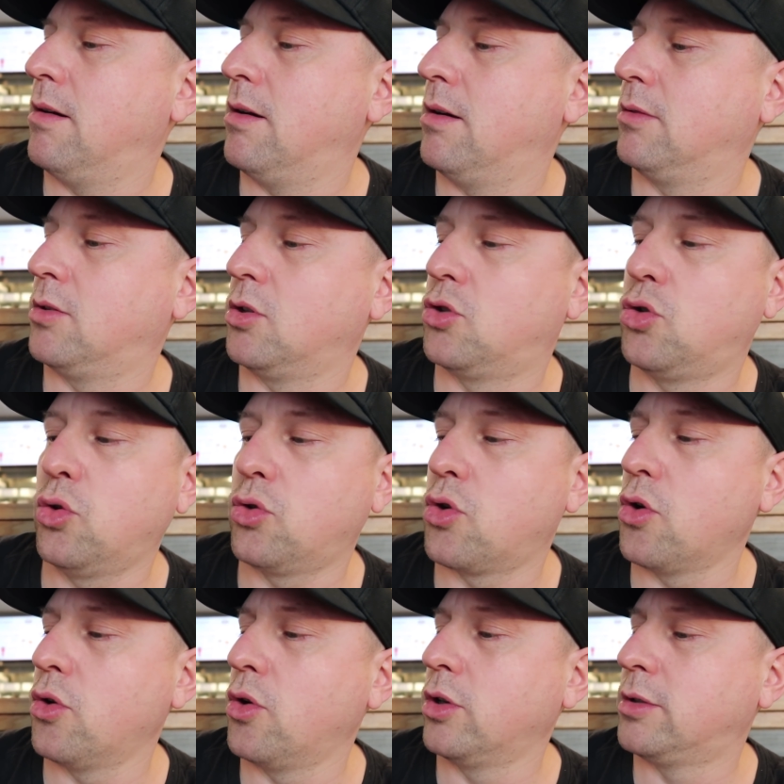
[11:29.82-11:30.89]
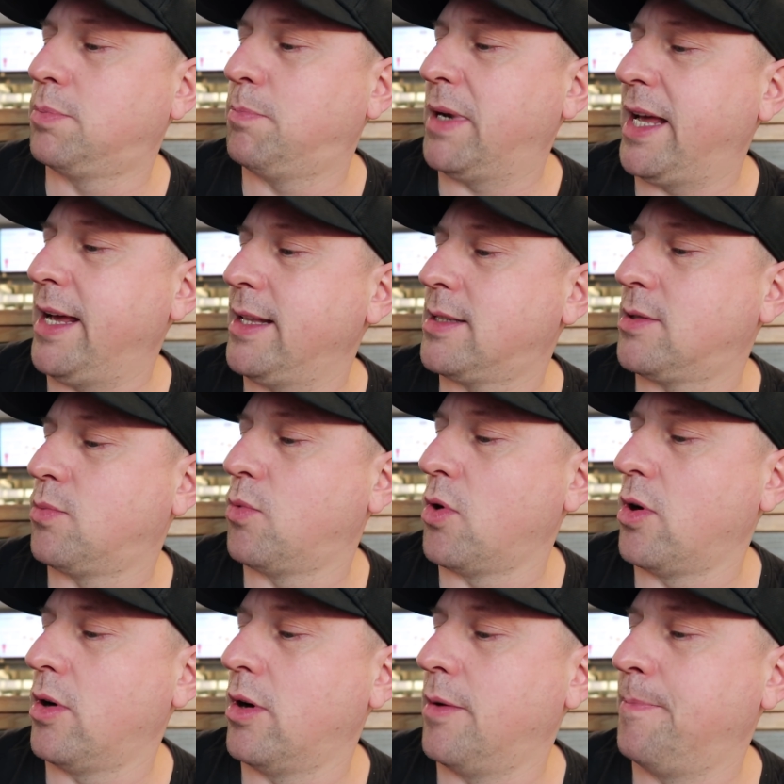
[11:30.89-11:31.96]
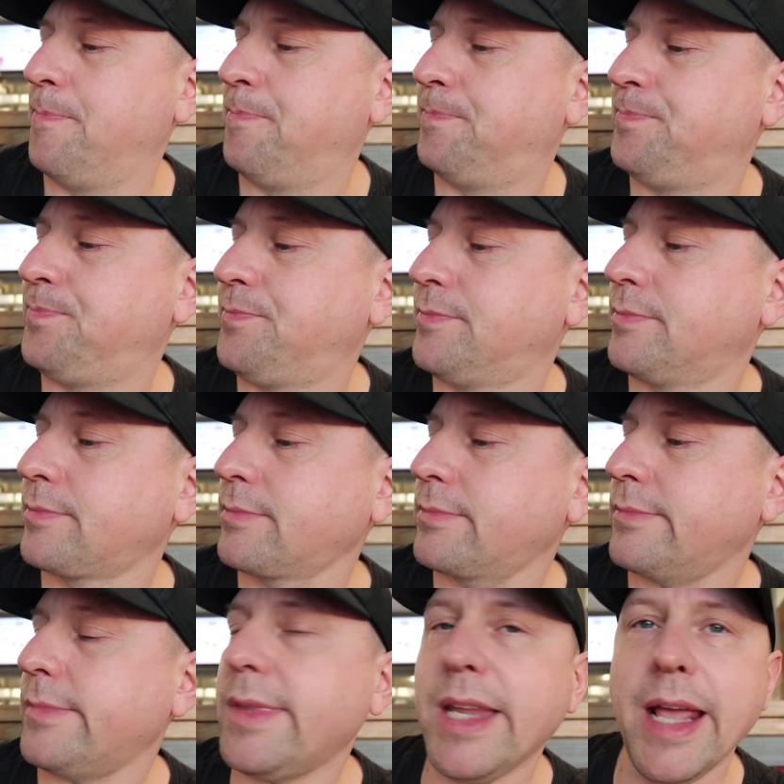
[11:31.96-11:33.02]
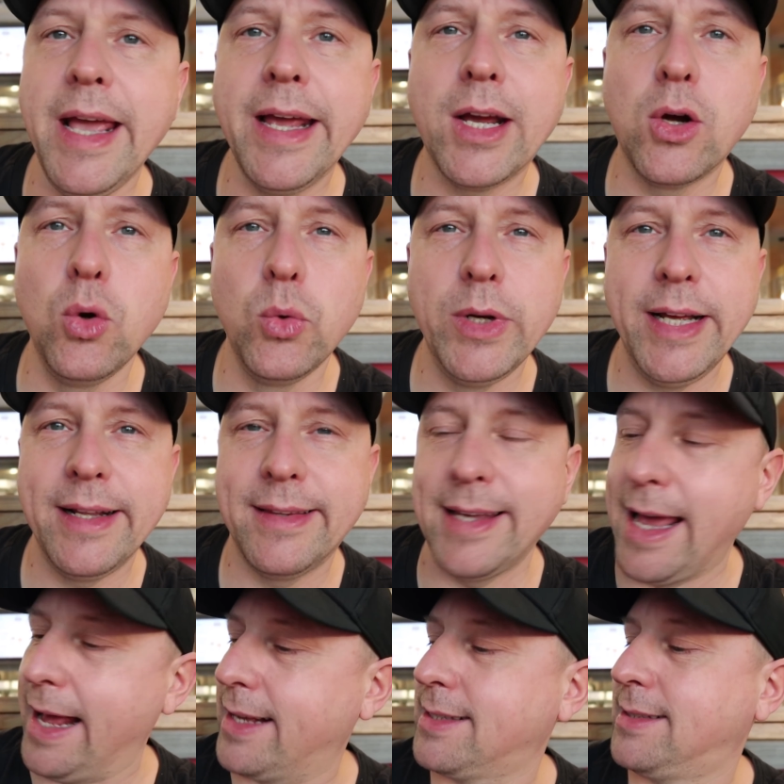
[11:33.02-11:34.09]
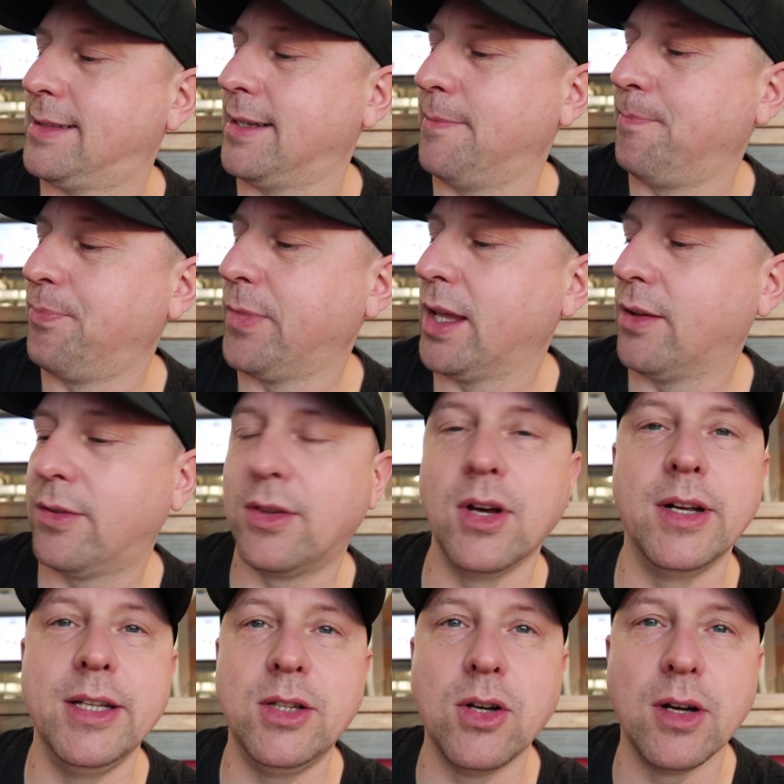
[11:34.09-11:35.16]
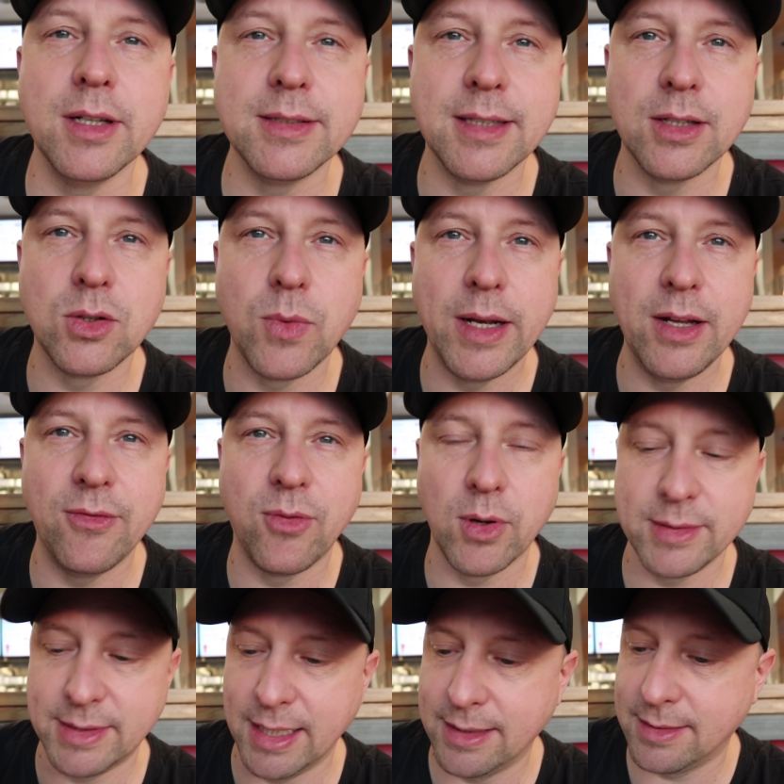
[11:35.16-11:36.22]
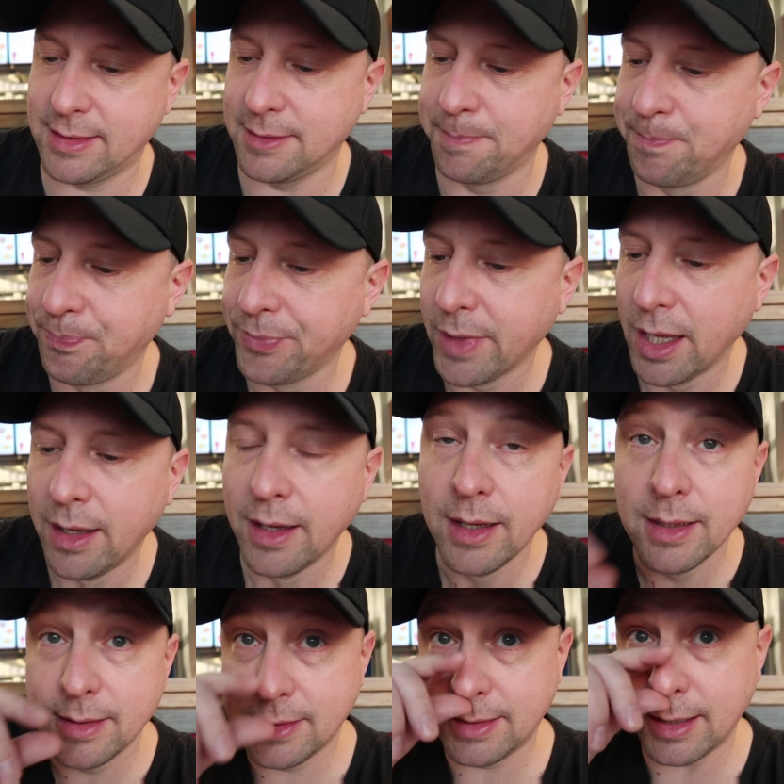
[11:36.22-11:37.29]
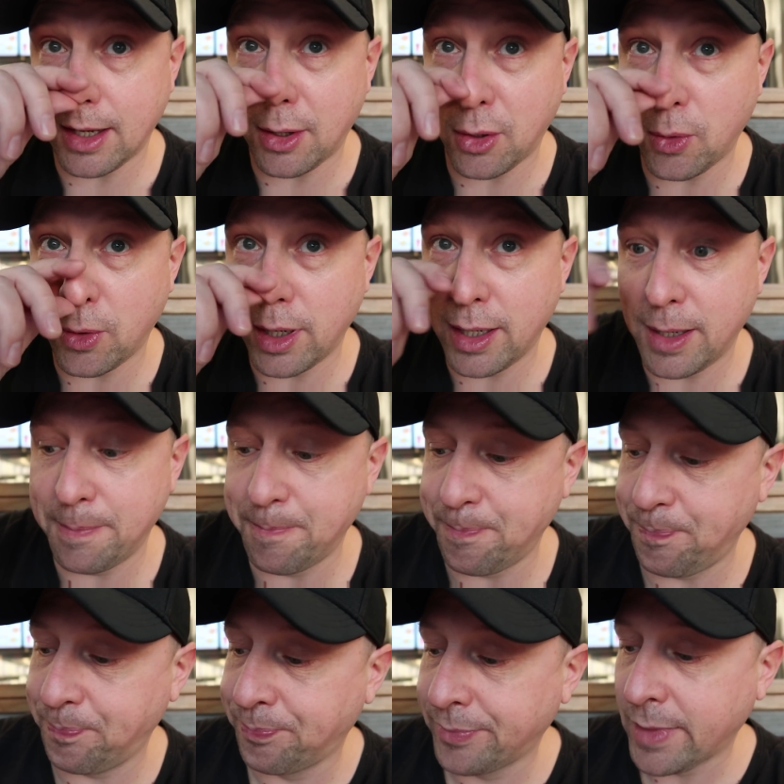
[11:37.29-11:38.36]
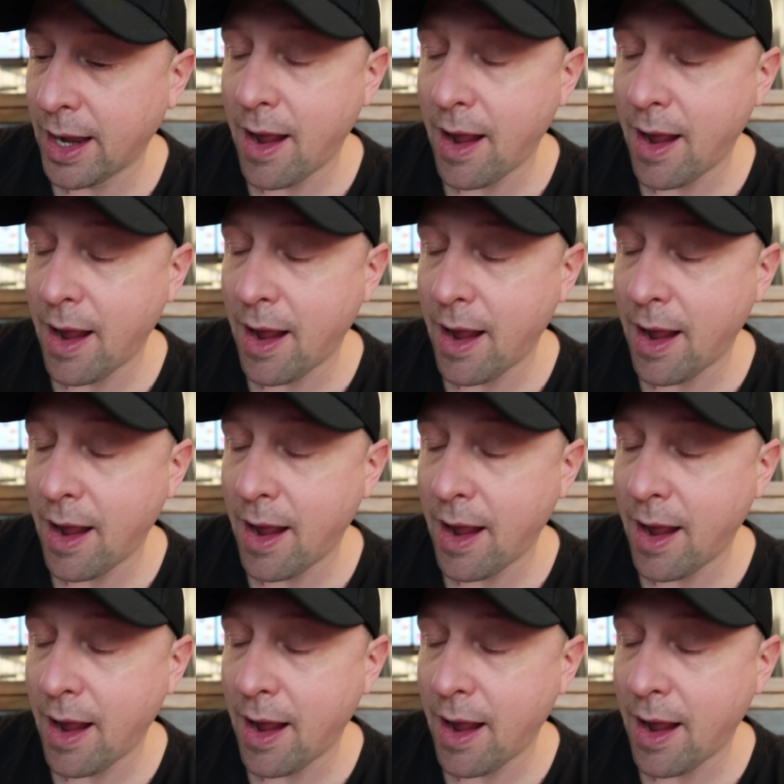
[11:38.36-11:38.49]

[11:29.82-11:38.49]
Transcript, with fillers: Uh, the two girls' plates were, including tax, thirty dollars and twenty-four cents. So um,